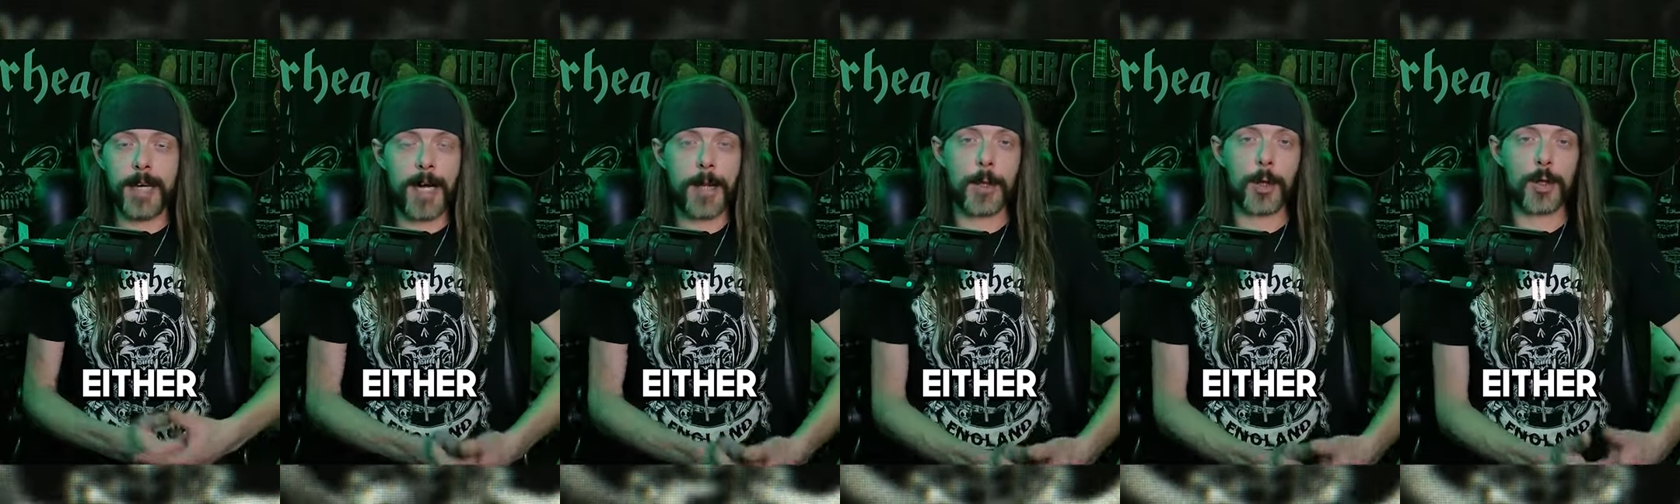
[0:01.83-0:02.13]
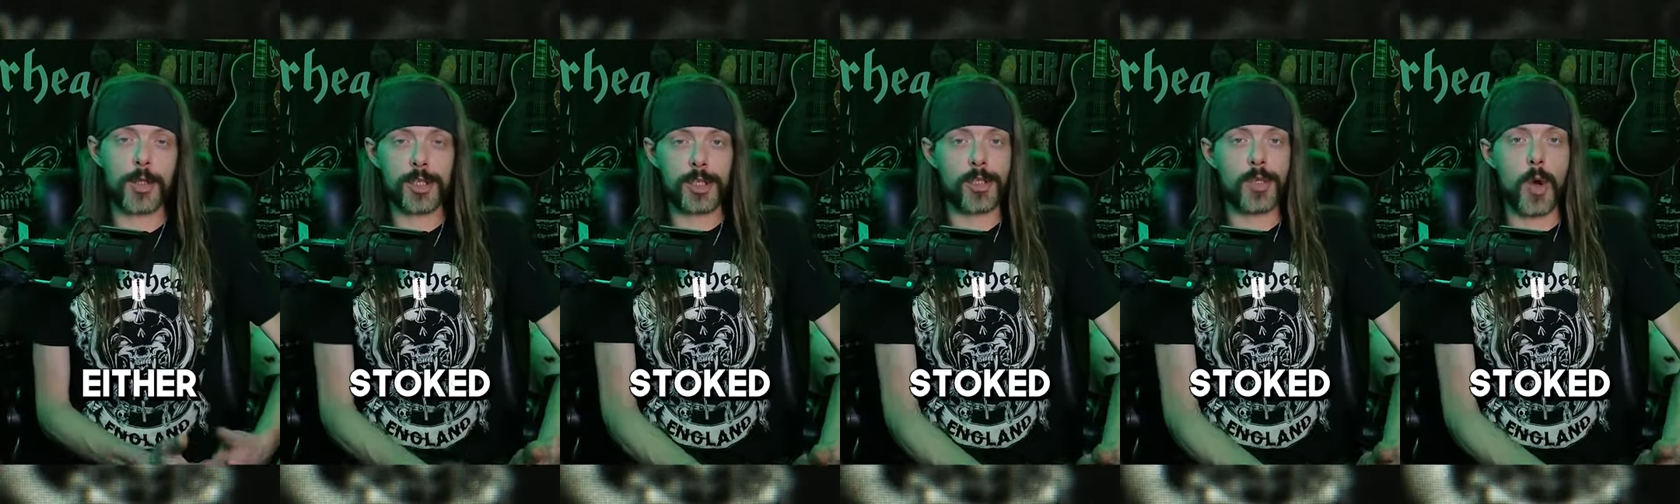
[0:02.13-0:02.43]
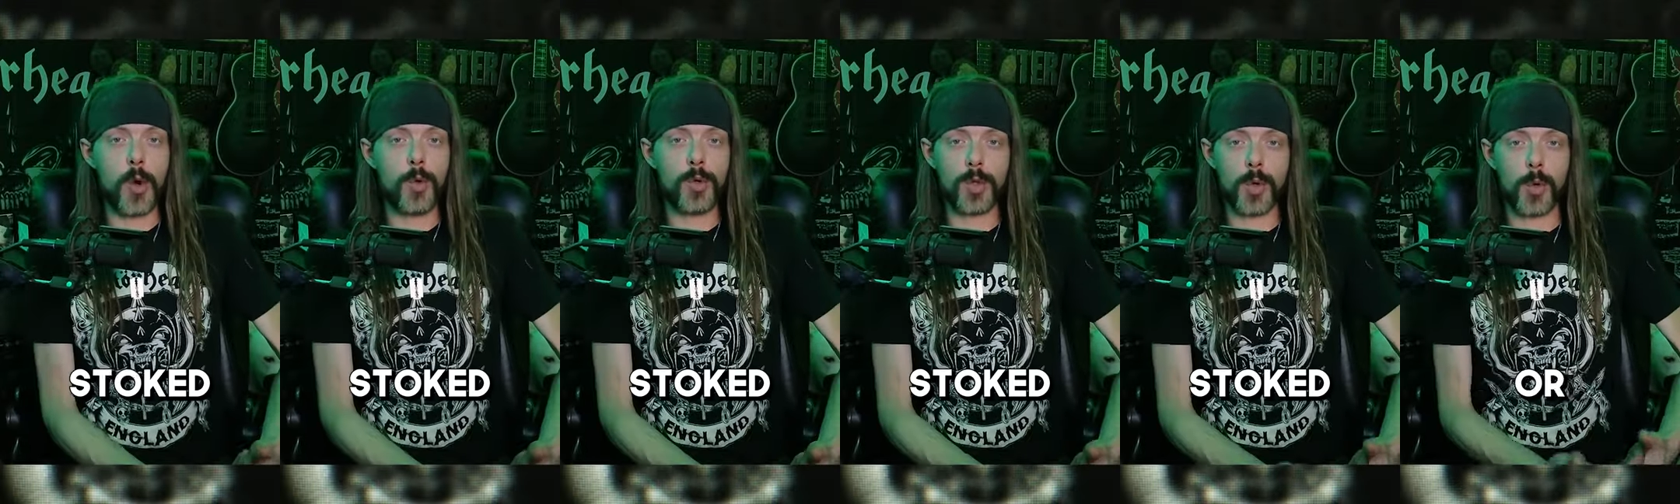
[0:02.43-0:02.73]
either
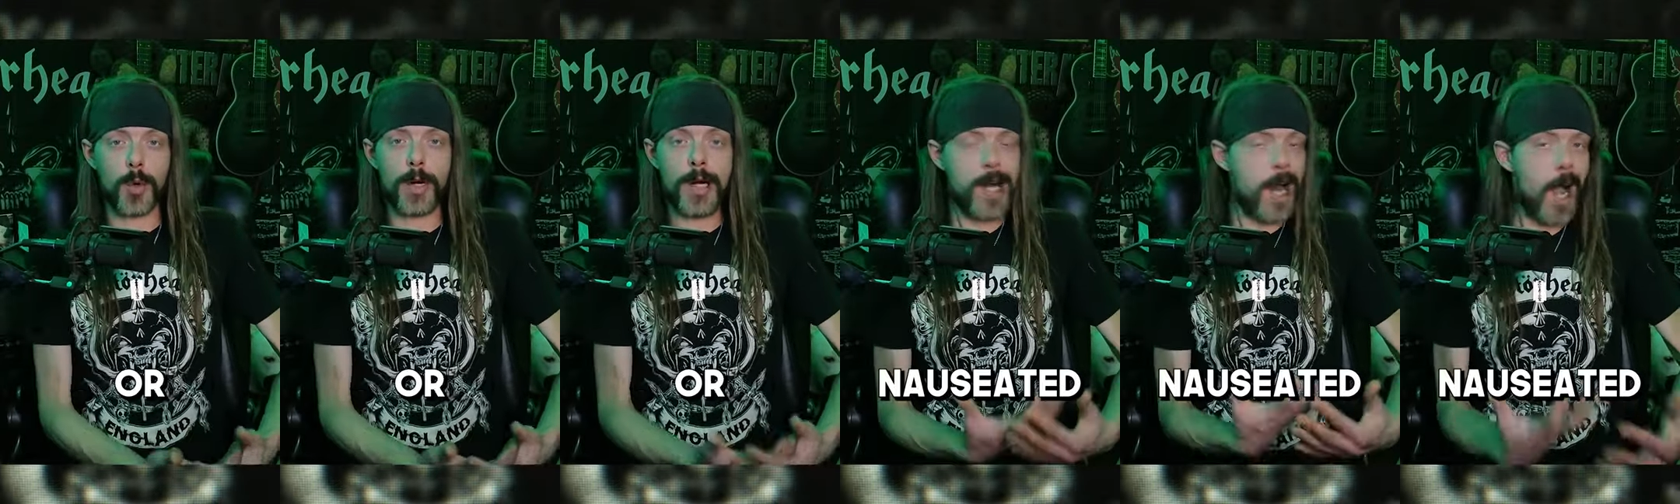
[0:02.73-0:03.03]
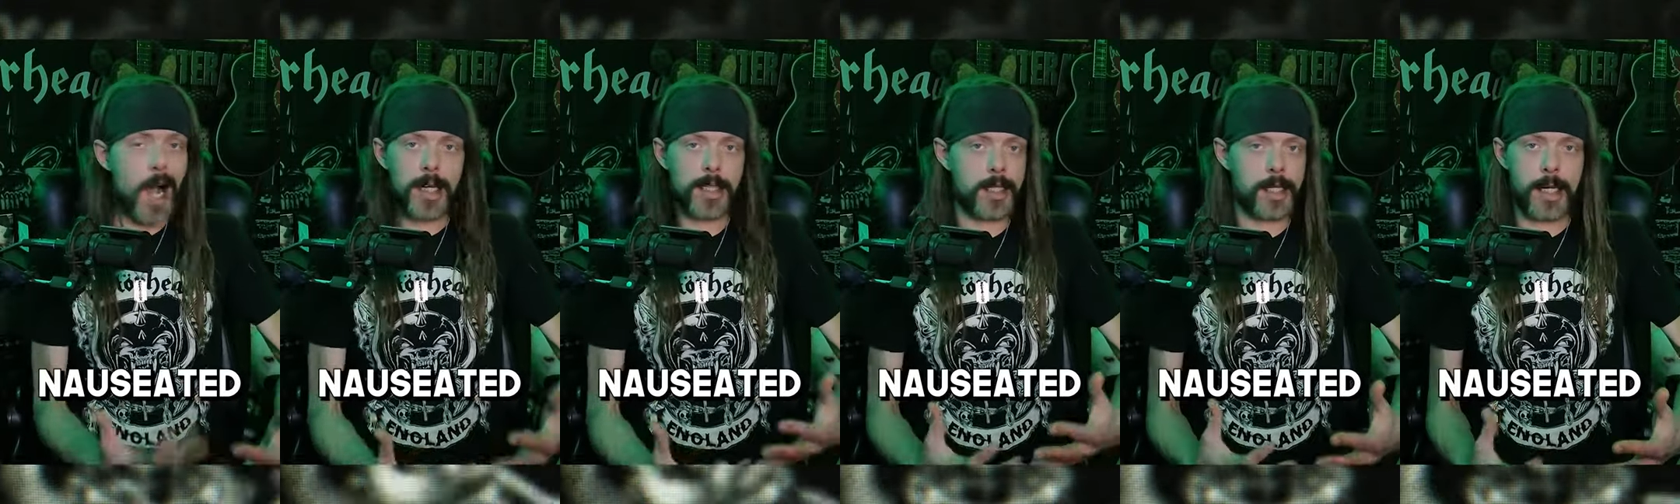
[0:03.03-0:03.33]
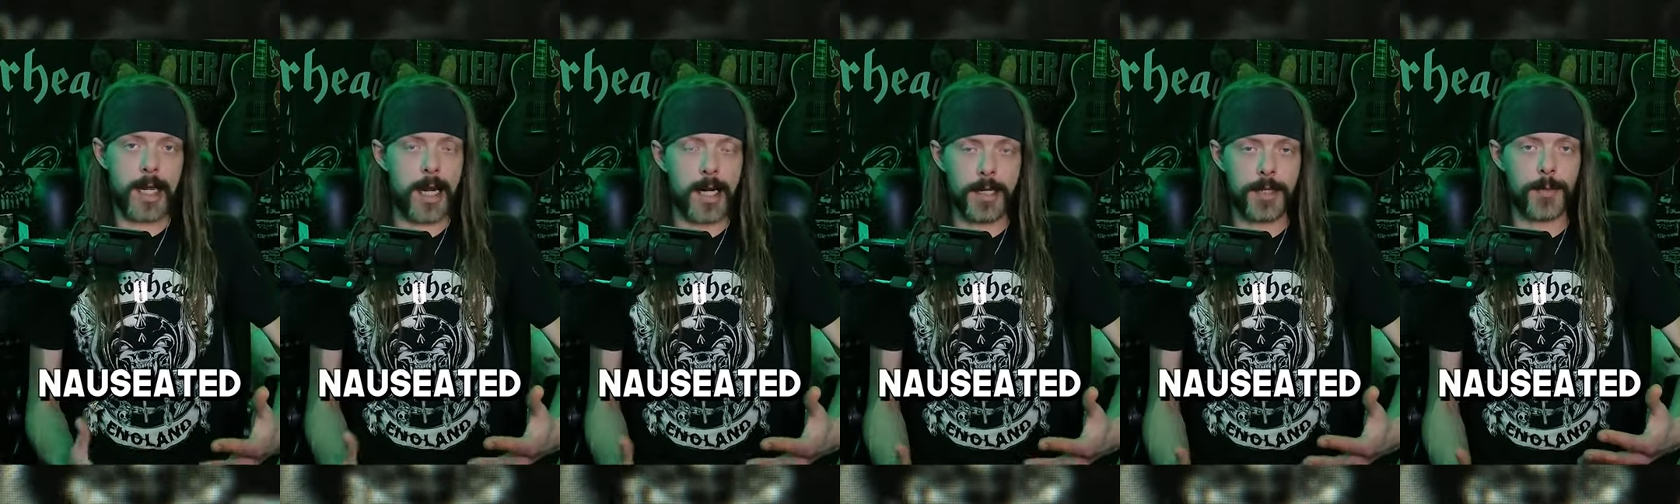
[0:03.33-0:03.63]
stoked or
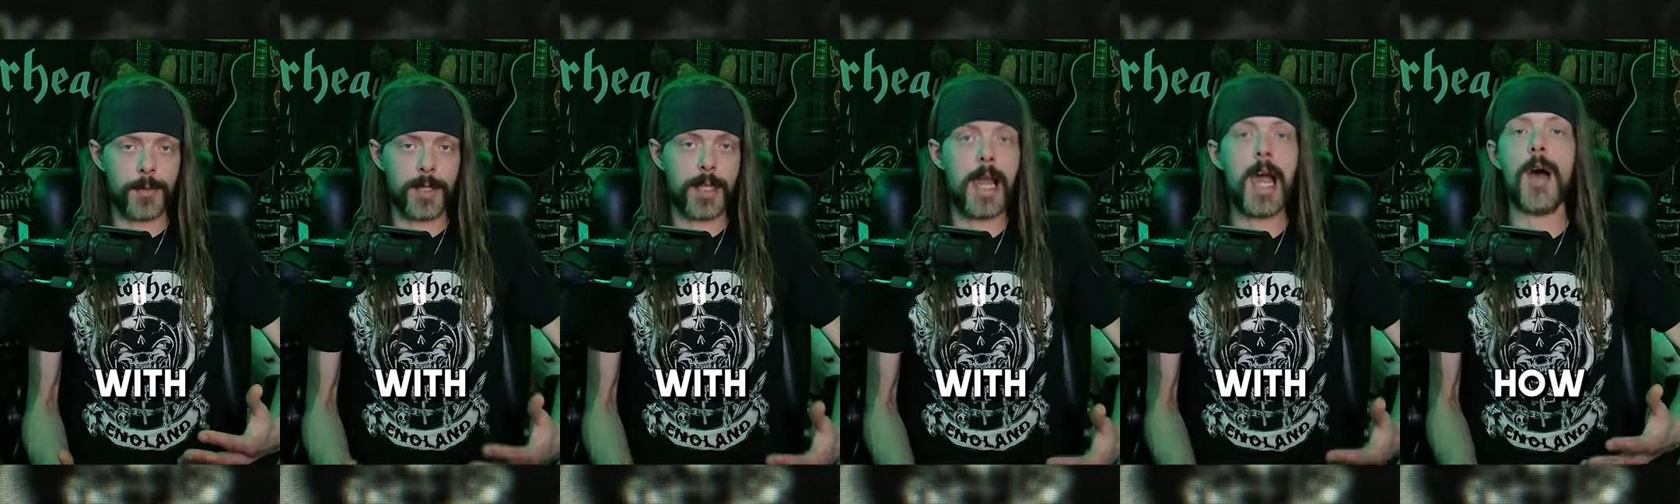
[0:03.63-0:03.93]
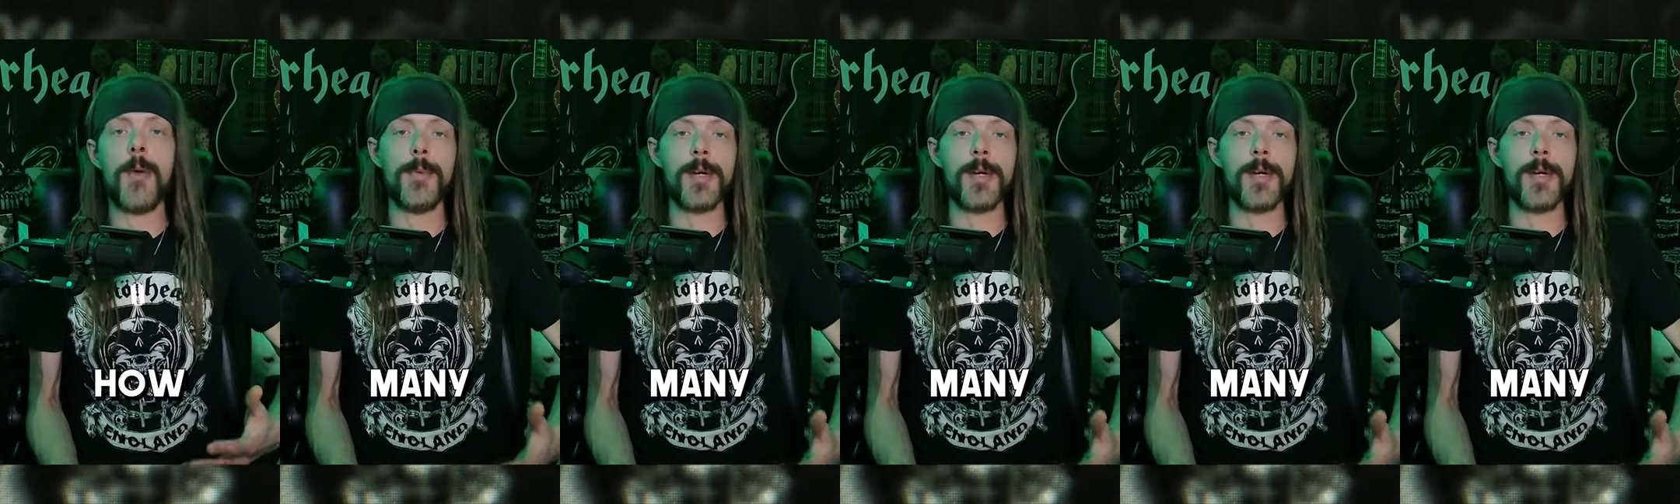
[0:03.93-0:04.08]
nauseated with how